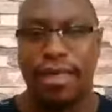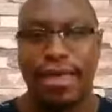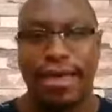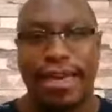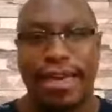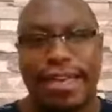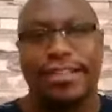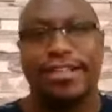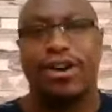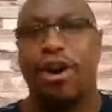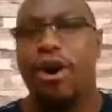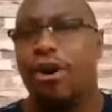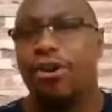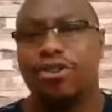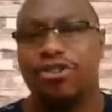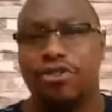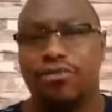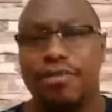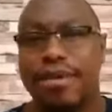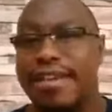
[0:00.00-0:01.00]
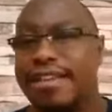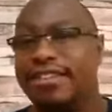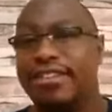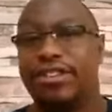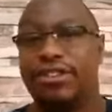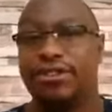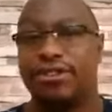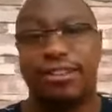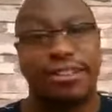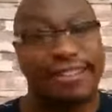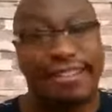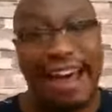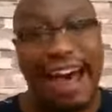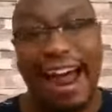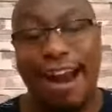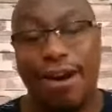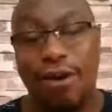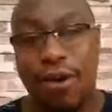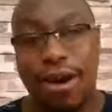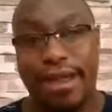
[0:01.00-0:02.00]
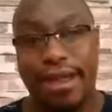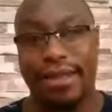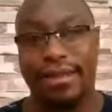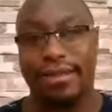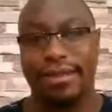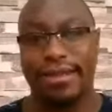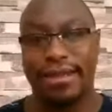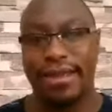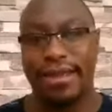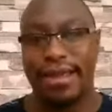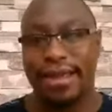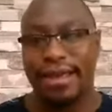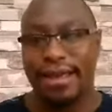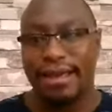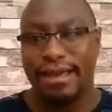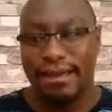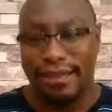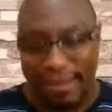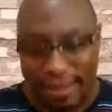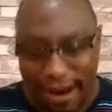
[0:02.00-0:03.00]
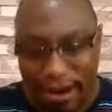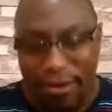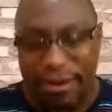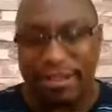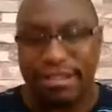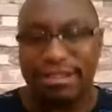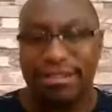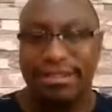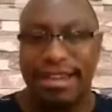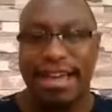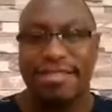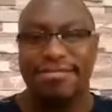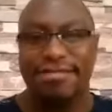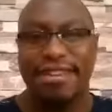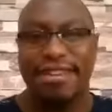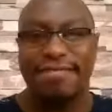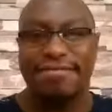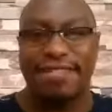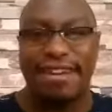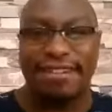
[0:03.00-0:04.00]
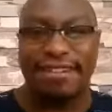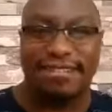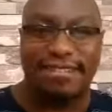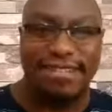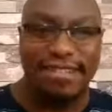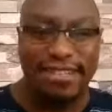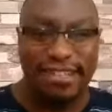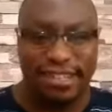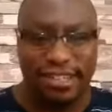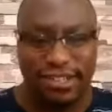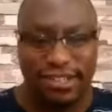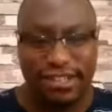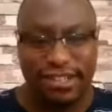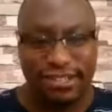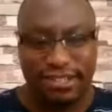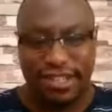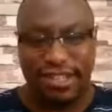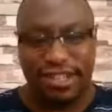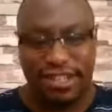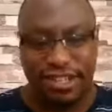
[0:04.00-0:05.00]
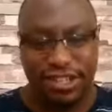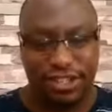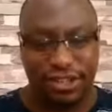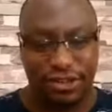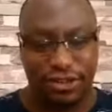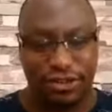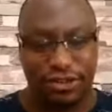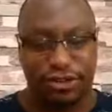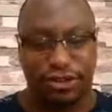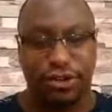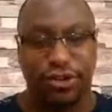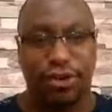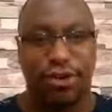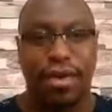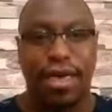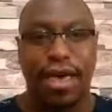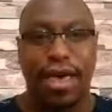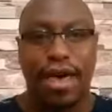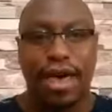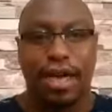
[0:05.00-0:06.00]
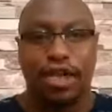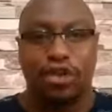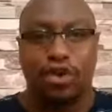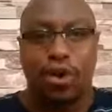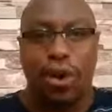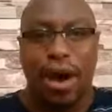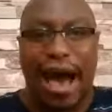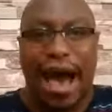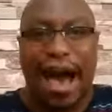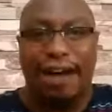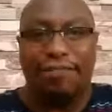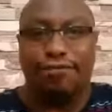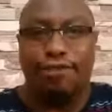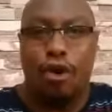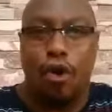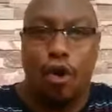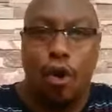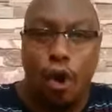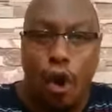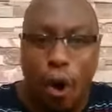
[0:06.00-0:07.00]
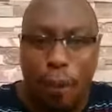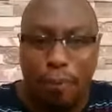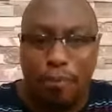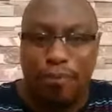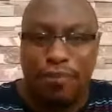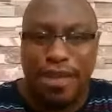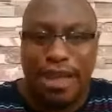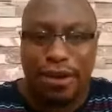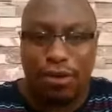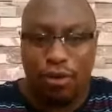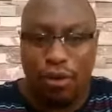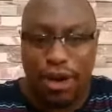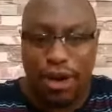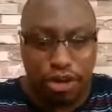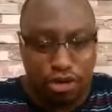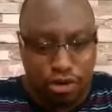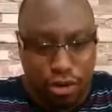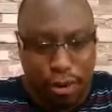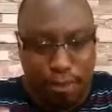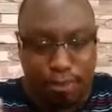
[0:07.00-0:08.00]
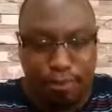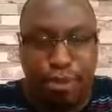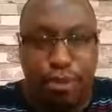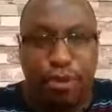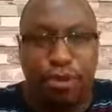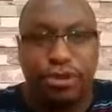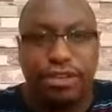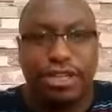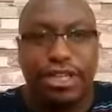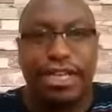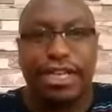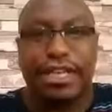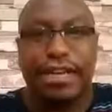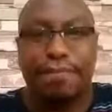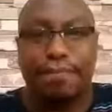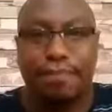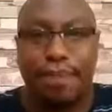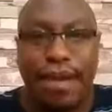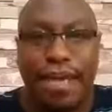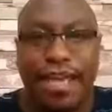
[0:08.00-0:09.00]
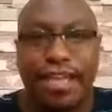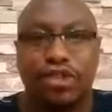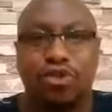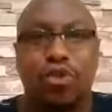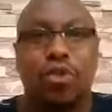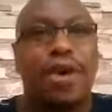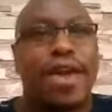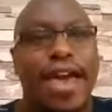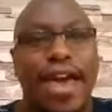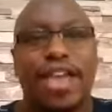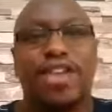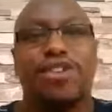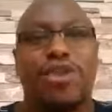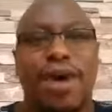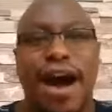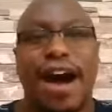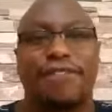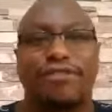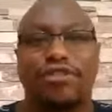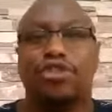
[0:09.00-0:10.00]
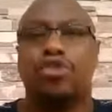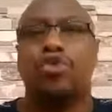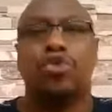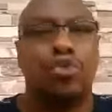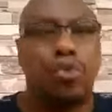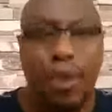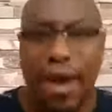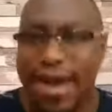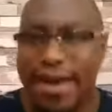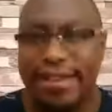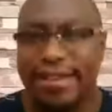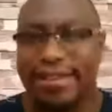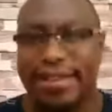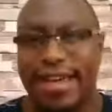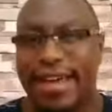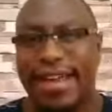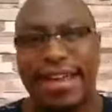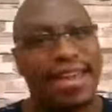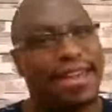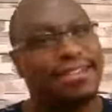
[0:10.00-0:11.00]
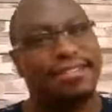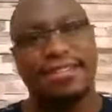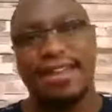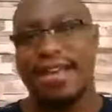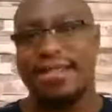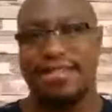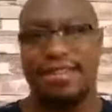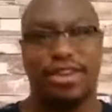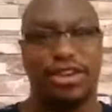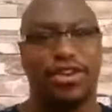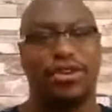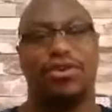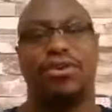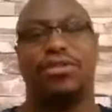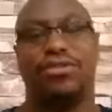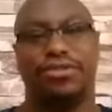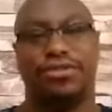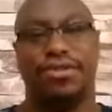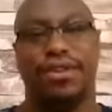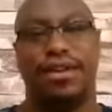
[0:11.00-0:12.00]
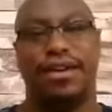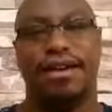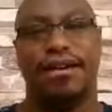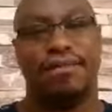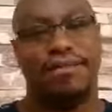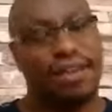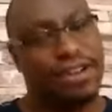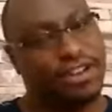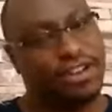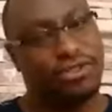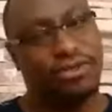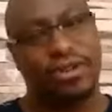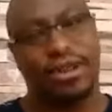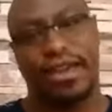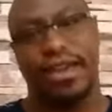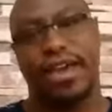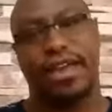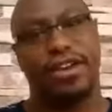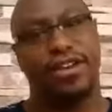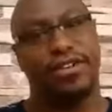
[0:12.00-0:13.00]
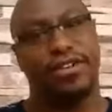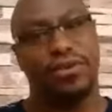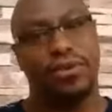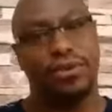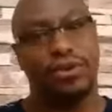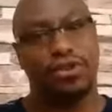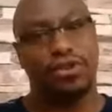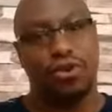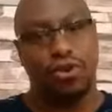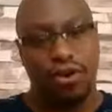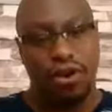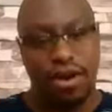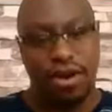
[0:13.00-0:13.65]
It also means to tarry. There is nothing that teaches you to have hope than when you are put in a place where you have to wait and there is nothing else that you can do. So